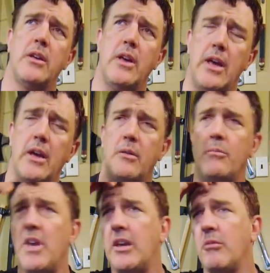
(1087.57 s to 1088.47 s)
and
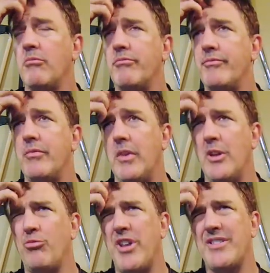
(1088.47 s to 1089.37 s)
make them, you
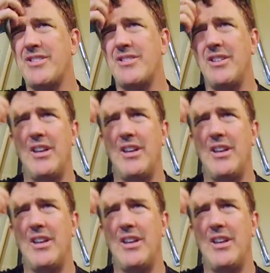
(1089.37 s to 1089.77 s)
know, plus,